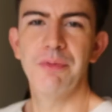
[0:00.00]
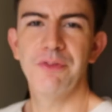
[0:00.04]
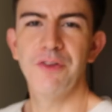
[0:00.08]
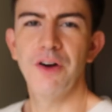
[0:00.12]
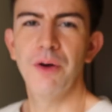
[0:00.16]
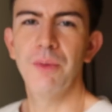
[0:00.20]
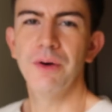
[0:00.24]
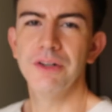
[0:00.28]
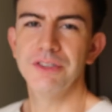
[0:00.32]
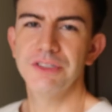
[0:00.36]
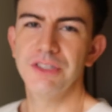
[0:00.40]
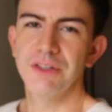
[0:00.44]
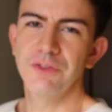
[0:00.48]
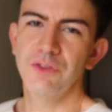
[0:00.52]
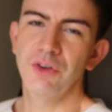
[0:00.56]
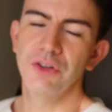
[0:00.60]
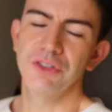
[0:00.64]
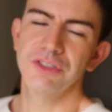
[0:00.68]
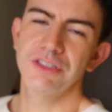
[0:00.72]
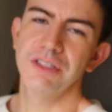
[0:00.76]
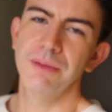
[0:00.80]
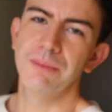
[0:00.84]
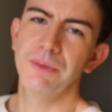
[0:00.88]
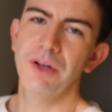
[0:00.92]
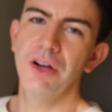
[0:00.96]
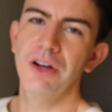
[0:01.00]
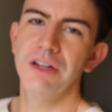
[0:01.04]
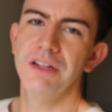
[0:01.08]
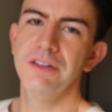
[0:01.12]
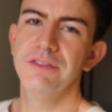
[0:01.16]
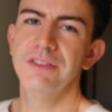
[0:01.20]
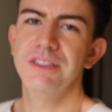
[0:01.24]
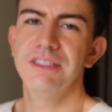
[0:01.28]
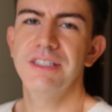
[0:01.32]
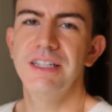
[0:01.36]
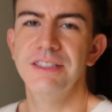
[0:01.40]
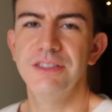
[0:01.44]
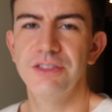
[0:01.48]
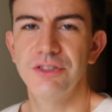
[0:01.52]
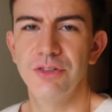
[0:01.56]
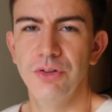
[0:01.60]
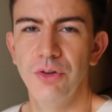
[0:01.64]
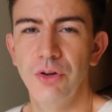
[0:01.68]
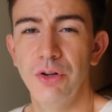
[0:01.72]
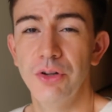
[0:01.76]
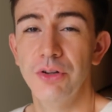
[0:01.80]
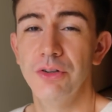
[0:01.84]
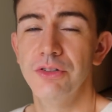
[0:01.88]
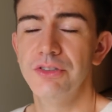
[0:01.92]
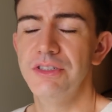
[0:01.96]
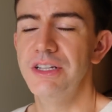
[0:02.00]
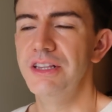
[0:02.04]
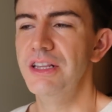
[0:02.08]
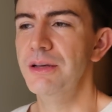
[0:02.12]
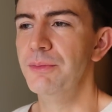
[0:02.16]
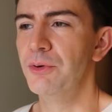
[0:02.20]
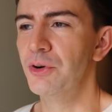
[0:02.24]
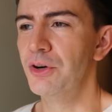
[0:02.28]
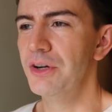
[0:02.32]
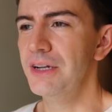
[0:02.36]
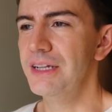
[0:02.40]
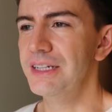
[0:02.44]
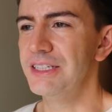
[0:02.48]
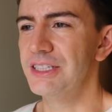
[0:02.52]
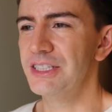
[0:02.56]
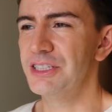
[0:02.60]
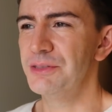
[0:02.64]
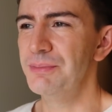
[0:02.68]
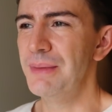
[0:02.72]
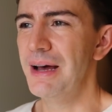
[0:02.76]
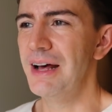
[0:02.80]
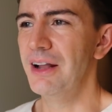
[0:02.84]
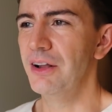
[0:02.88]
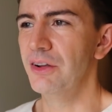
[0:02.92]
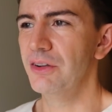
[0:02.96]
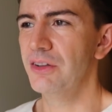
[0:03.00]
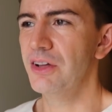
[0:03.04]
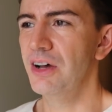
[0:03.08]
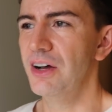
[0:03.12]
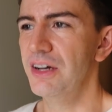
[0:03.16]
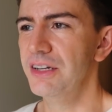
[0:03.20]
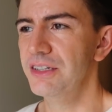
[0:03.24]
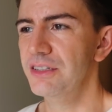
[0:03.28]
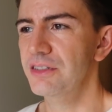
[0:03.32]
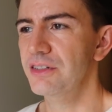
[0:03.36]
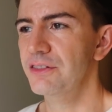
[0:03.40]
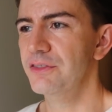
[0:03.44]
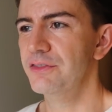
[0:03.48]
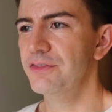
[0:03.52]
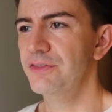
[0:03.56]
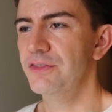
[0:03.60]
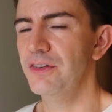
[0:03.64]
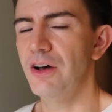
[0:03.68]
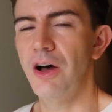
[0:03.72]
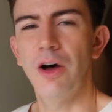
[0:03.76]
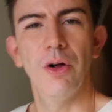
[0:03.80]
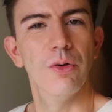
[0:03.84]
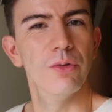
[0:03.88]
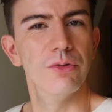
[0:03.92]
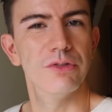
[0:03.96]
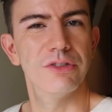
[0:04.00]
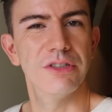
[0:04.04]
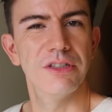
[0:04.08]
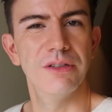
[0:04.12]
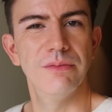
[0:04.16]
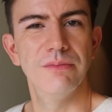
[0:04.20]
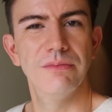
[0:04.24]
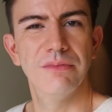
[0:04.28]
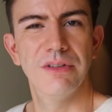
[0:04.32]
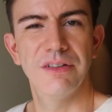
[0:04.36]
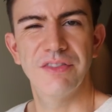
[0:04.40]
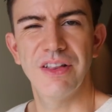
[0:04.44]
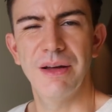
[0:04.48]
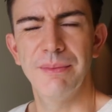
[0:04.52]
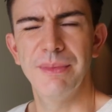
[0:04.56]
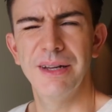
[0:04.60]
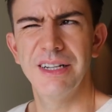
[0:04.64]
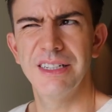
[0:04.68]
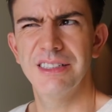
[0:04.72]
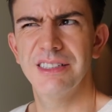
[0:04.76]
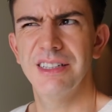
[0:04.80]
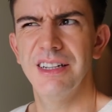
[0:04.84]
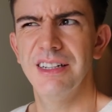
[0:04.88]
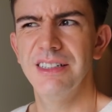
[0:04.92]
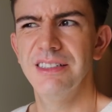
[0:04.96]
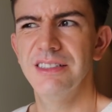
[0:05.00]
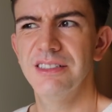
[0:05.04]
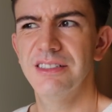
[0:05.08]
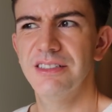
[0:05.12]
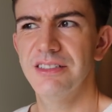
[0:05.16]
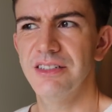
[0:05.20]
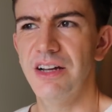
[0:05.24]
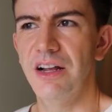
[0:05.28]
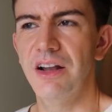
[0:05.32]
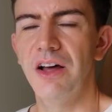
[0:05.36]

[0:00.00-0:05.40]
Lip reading: I prefer ones that have got some kind of essential oils in them, or at least smell kind of wholesome, if that makes sense.